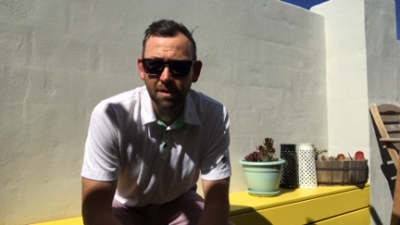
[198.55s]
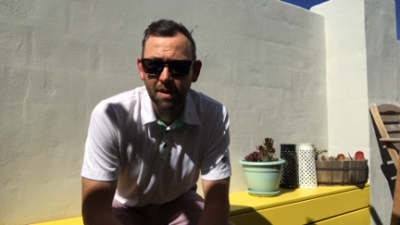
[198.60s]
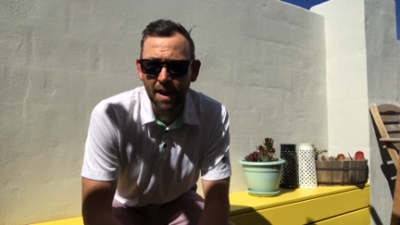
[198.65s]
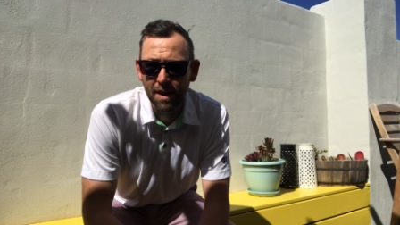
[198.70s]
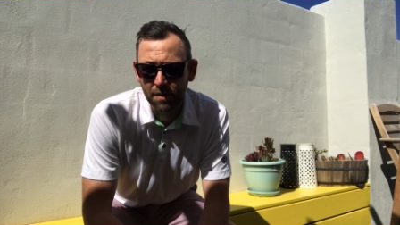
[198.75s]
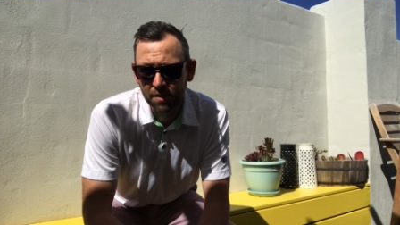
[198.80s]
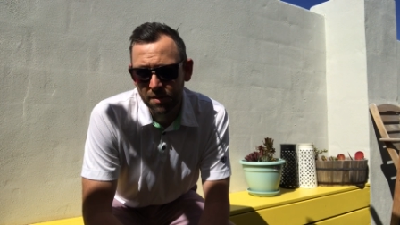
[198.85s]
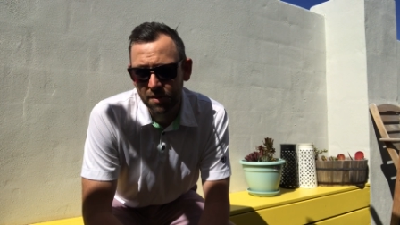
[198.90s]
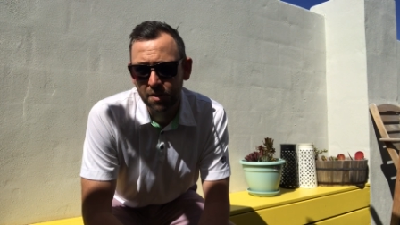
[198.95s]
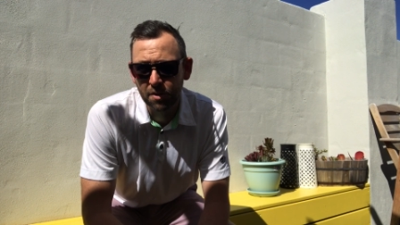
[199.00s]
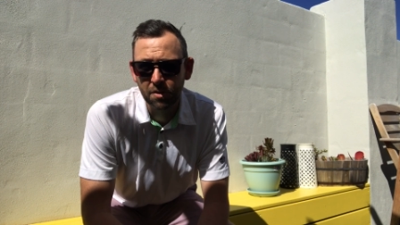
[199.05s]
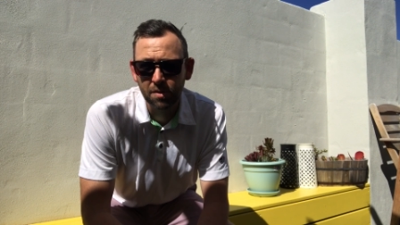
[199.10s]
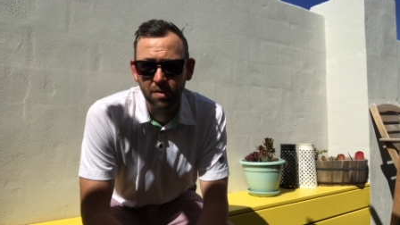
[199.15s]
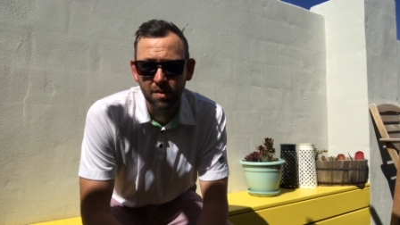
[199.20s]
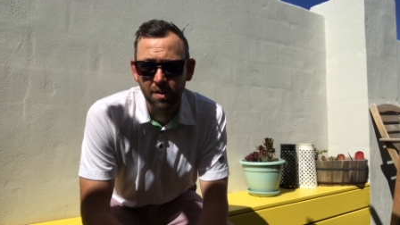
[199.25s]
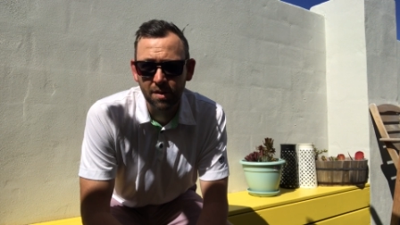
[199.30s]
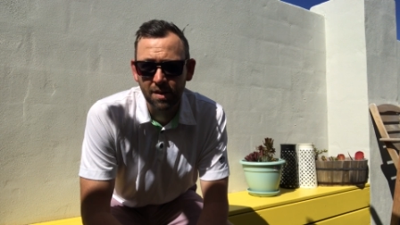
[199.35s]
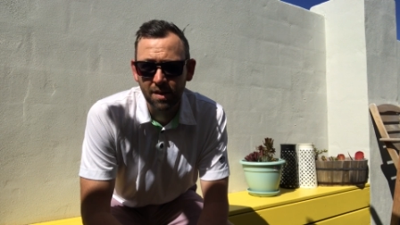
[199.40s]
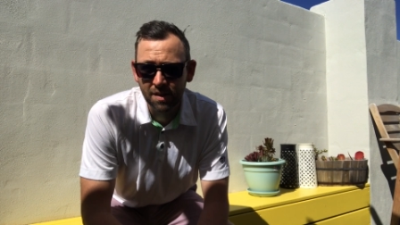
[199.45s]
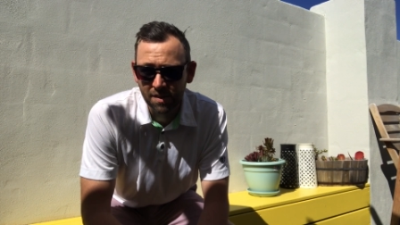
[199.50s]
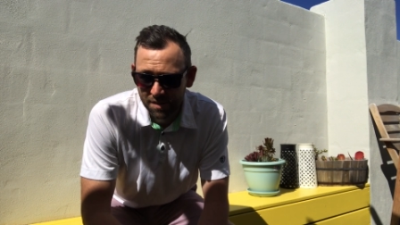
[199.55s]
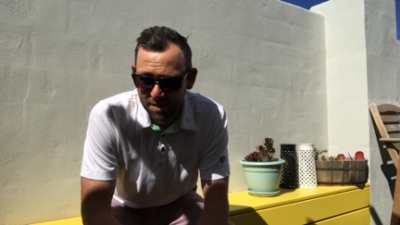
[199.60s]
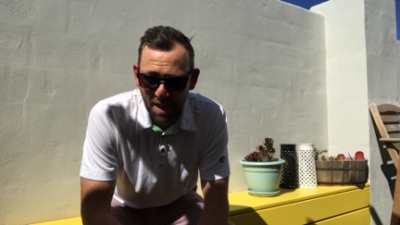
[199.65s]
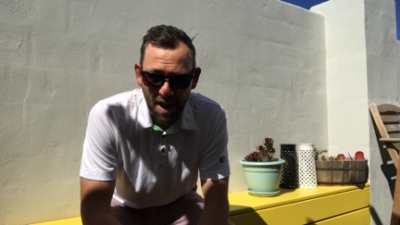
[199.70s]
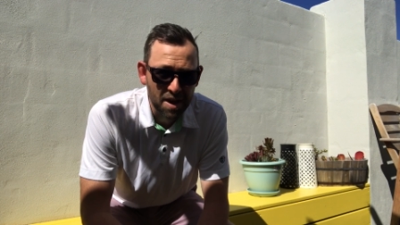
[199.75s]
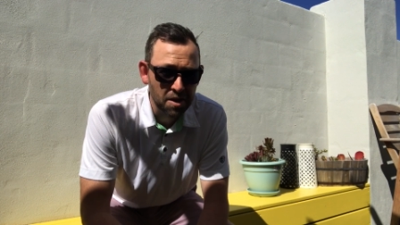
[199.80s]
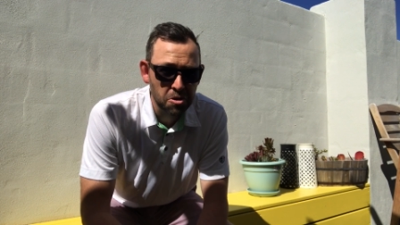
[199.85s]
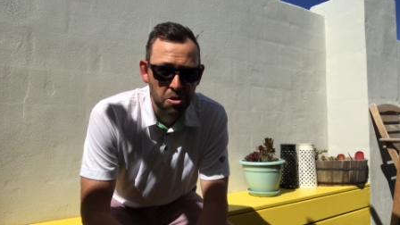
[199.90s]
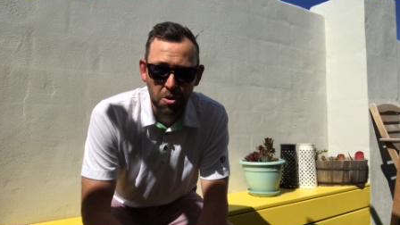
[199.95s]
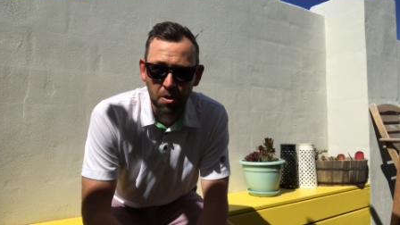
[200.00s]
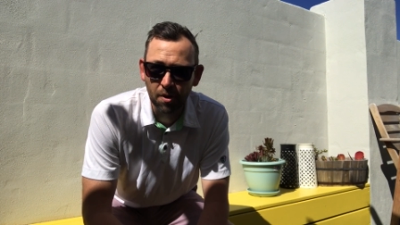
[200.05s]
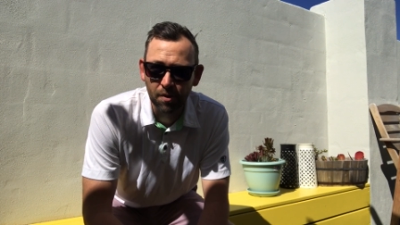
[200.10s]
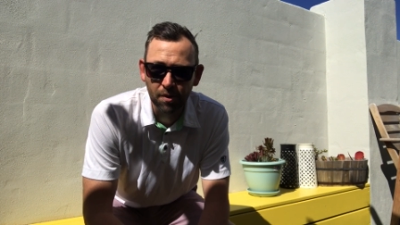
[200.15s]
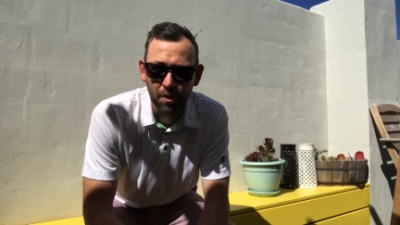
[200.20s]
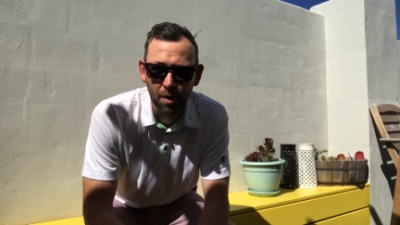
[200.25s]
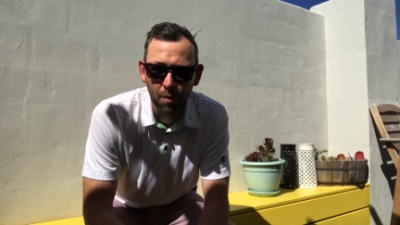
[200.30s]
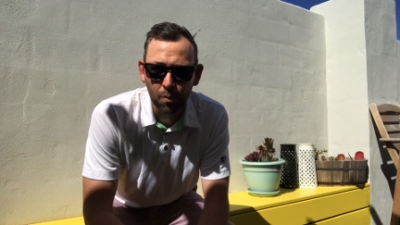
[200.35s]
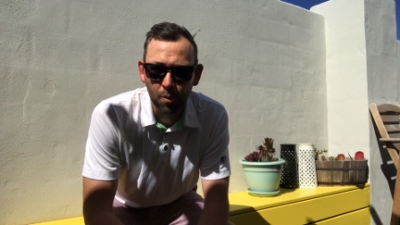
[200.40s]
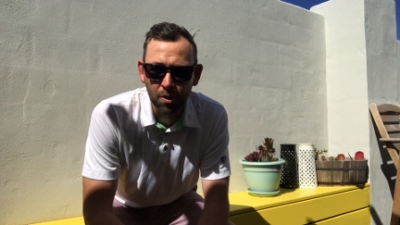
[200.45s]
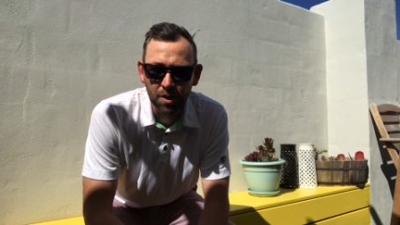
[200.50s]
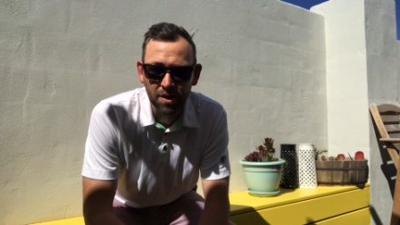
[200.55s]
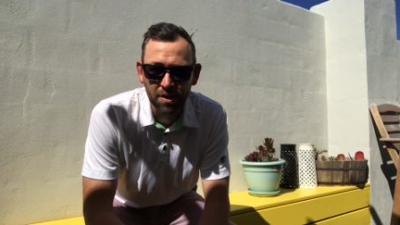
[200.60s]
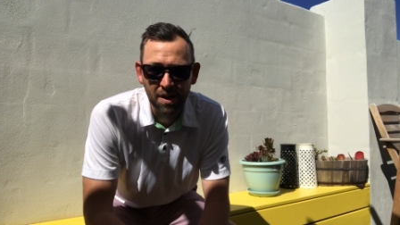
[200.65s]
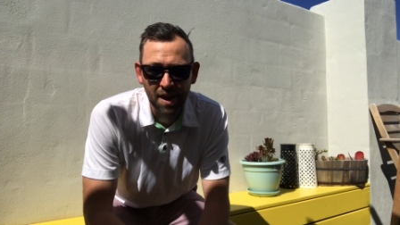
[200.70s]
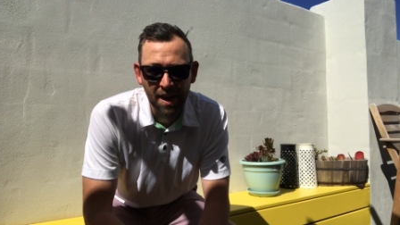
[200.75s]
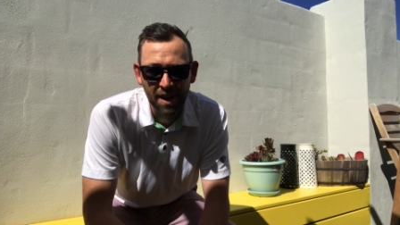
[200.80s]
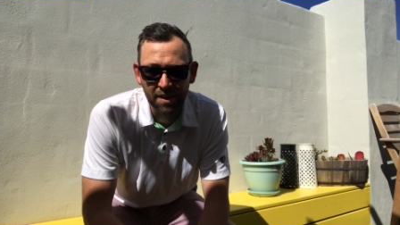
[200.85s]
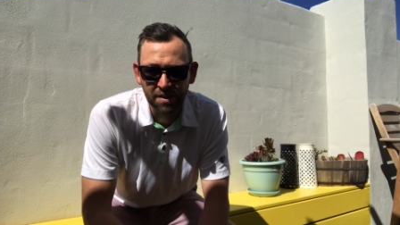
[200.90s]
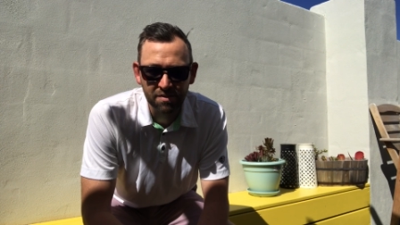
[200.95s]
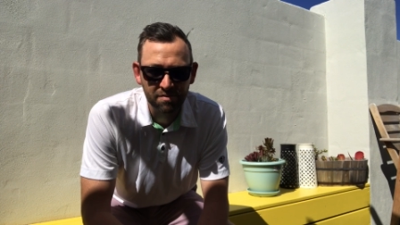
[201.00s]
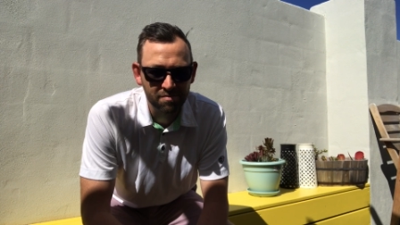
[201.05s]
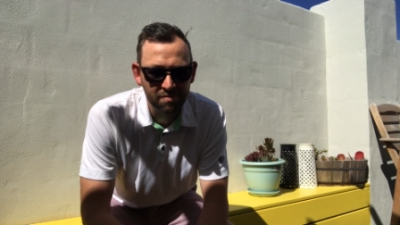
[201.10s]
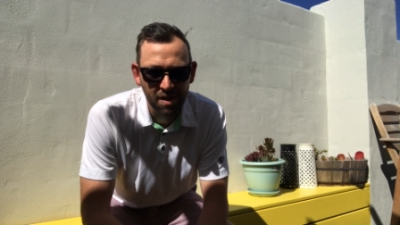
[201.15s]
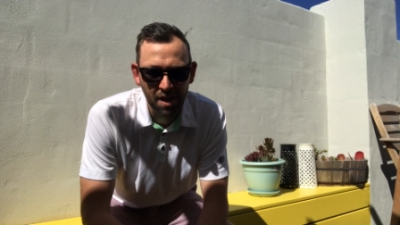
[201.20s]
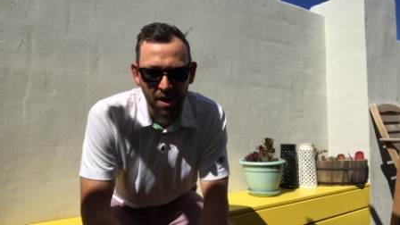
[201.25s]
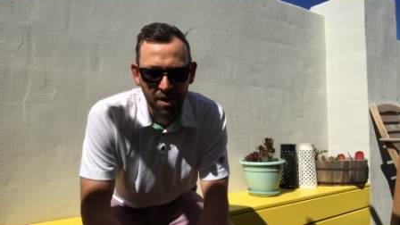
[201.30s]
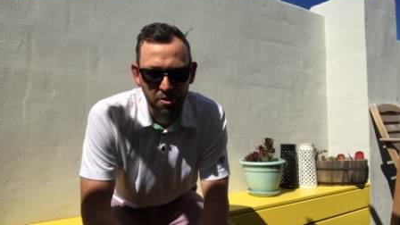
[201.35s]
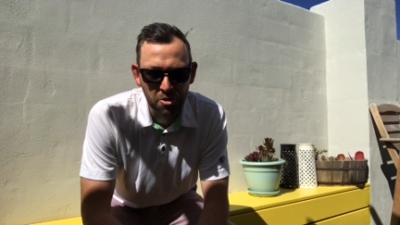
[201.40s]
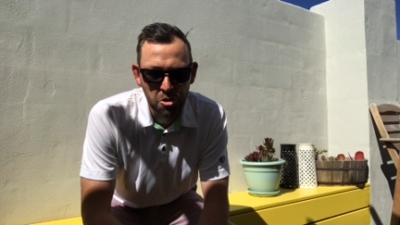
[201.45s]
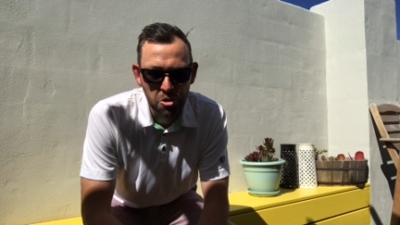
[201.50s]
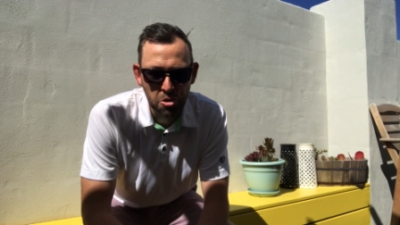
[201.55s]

executed the exact shot that I wanted, and uh,